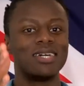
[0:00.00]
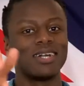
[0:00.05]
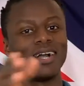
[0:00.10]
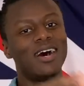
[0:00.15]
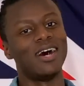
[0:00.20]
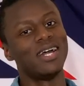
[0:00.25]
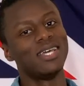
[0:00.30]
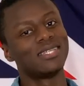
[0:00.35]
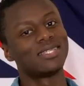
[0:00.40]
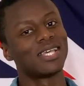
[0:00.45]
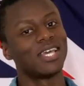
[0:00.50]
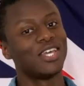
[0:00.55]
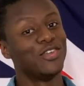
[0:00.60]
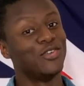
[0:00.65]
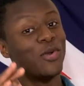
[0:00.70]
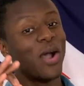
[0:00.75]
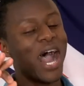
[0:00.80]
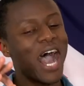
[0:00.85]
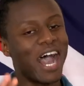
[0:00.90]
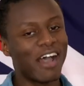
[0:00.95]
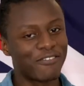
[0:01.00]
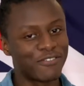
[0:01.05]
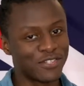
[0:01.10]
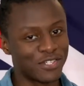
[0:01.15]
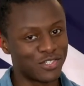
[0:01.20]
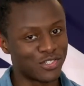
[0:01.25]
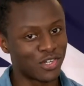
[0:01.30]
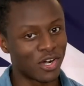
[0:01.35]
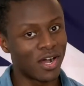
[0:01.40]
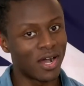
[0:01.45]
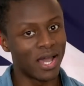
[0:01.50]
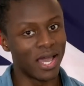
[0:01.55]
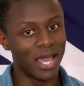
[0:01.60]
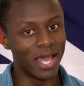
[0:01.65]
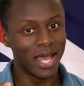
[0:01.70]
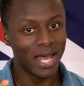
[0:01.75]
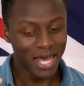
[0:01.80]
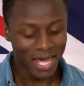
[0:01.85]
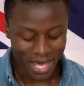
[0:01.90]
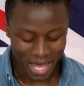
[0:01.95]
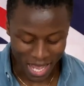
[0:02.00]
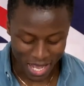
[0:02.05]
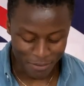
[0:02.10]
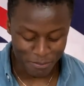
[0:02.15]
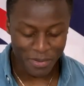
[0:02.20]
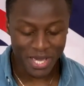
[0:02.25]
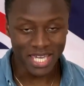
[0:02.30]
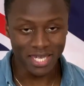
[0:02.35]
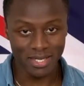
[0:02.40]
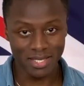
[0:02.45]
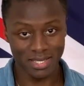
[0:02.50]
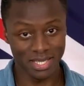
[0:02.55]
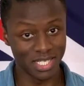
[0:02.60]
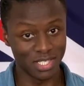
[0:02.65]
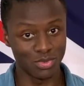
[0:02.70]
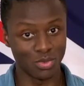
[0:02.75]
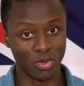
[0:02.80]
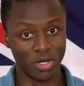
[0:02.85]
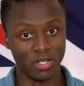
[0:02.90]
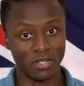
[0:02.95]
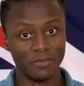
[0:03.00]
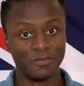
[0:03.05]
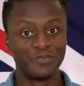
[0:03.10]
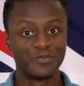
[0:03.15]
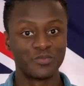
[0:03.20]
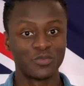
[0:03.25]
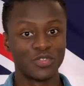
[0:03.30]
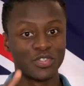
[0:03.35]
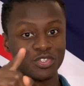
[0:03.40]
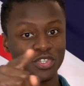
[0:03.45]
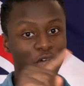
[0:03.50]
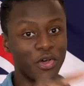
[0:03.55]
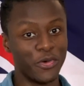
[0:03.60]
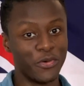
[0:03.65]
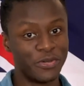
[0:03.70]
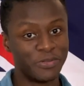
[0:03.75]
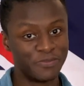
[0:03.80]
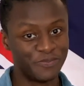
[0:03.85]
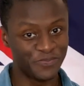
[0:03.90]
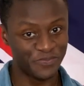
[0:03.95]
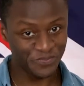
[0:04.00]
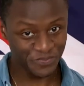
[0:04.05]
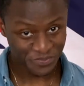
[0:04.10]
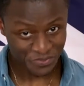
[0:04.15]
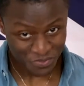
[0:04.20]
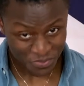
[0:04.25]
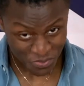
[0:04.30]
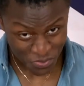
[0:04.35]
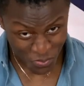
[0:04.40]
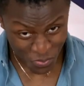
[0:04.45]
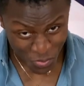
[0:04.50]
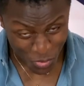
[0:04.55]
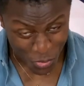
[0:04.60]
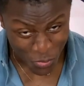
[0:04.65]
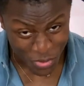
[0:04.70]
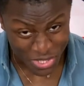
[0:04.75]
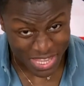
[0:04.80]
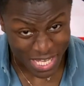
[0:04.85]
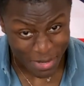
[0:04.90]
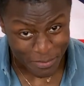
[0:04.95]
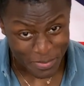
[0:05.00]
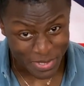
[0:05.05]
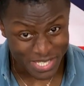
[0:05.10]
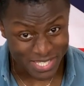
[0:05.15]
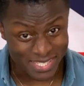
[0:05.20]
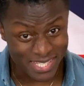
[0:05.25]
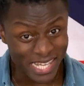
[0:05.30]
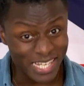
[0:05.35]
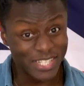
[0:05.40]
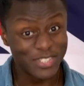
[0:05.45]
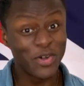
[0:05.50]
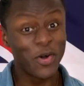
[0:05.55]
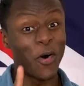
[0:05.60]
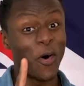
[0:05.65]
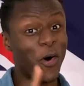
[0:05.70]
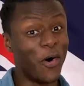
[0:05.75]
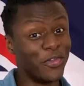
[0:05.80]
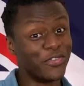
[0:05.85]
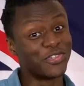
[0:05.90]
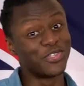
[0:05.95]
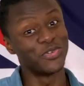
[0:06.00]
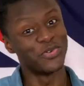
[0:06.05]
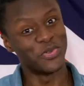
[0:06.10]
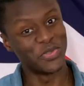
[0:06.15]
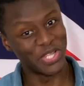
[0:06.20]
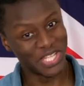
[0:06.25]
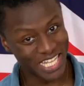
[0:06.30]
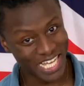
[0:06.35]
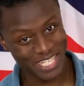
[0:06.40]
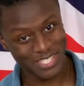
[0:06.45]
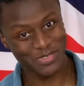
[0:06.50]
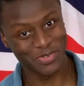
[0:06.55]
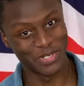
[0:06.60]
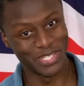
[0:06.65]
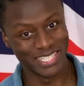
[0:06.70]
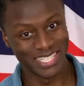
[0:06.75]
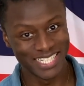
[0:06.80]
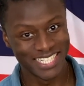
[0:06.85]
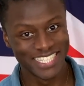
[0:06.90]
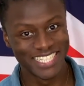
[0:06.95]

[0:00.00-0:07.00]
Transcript: Guys, you have to try and make this one. So, with that being said, on to the next one.